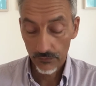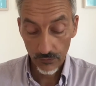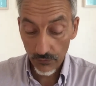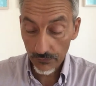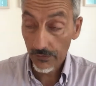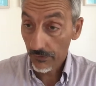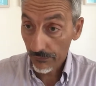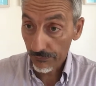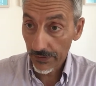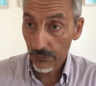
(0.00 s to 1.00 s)
So those are the
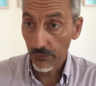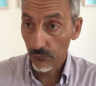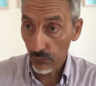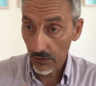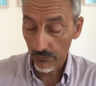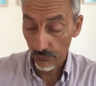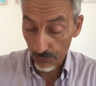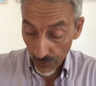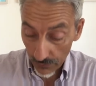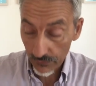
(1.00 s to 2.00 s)
three which work to
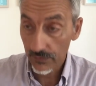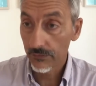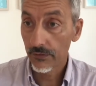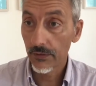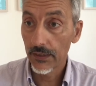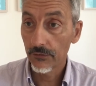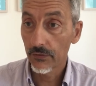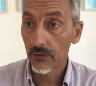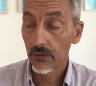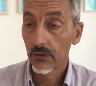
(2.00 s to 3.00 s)
personal
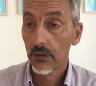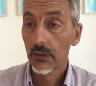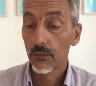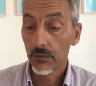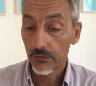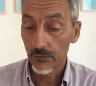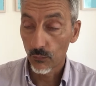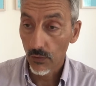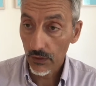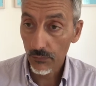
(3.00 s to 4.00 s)
integration, which is a
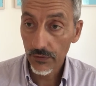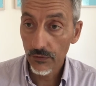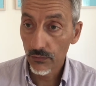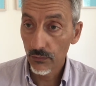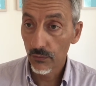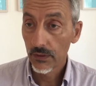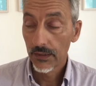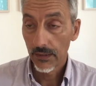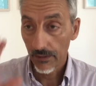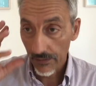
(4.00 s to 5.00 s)
work we do,
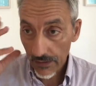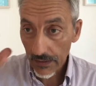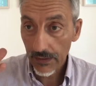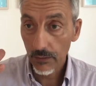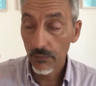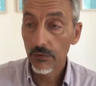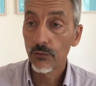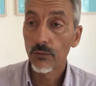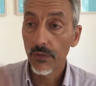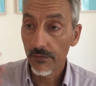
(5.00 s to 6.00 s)
a thinking we
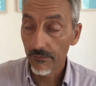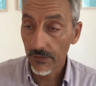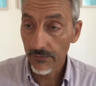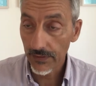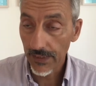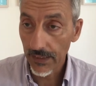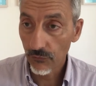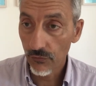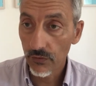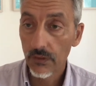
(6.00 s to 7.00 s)
do with
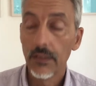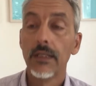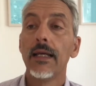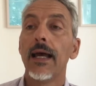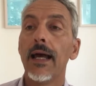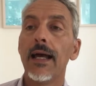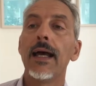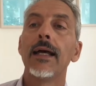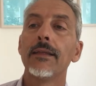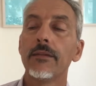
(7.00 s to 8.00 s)
investigation,
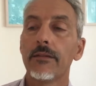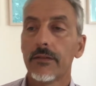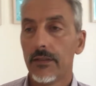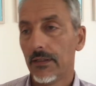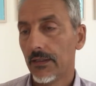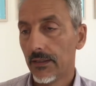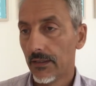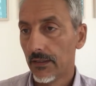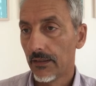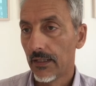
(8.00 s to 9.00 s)
and
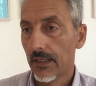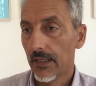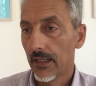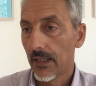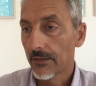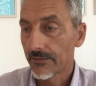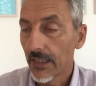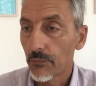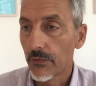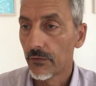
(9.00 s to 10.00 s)

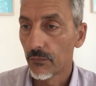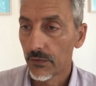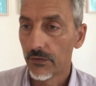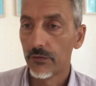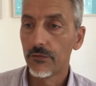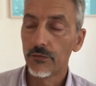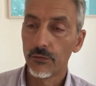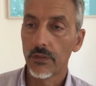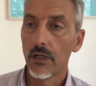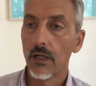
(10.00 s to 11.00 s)
acceptance, which is to do
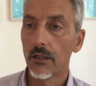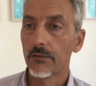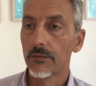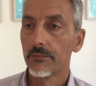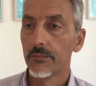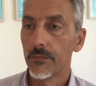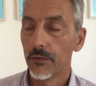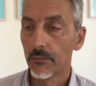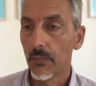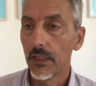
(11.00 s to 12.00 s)
with the heart,
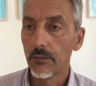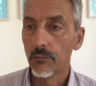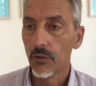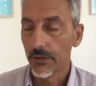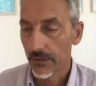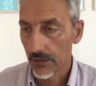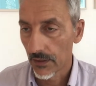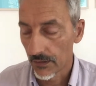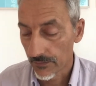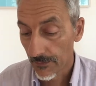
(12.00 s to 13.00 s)
mind, body, and
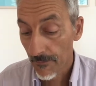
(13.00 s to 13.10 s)
heart.